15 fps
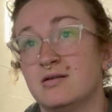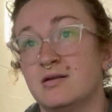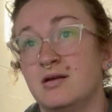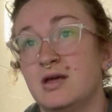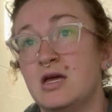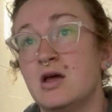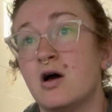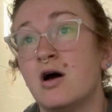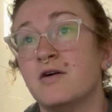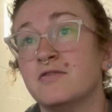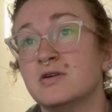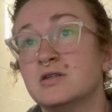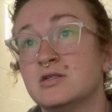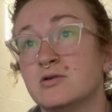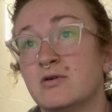he
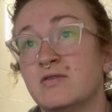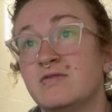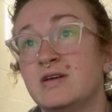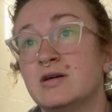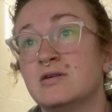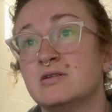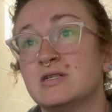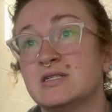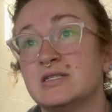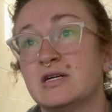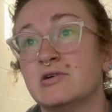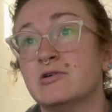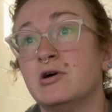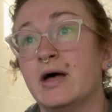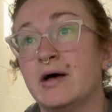offered to reveal to
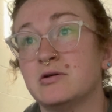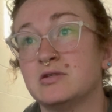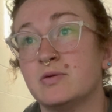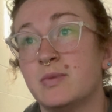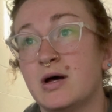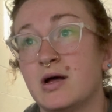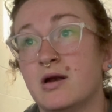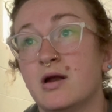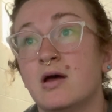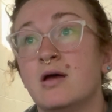Cyril Altamont